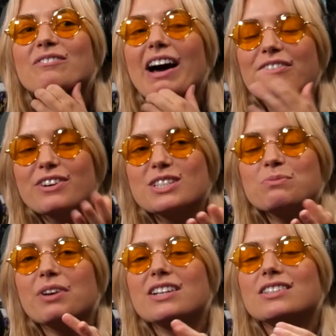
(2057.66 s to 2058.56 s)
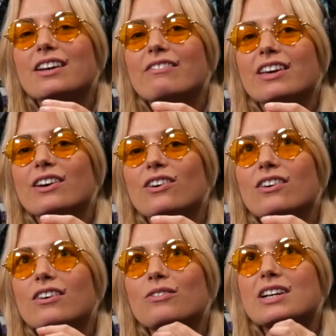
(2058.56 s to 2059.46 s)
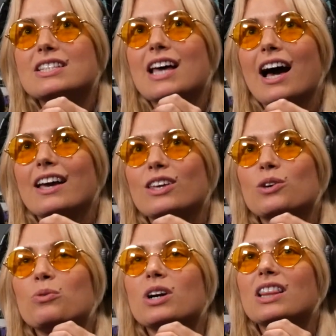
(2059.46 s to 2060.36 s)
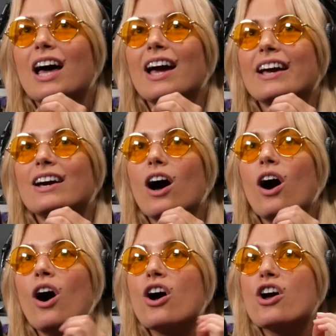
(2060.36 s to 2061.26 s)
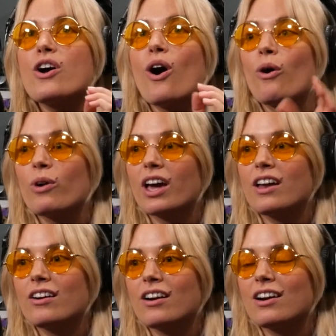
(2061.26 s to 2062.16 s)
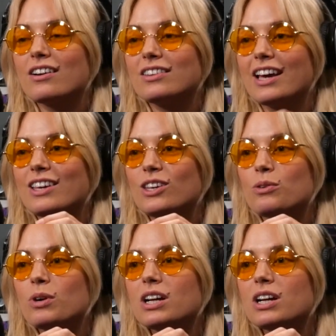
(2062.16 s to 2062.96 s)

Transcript: my first impression of you was that you were like a go-getter. Like Ooh. you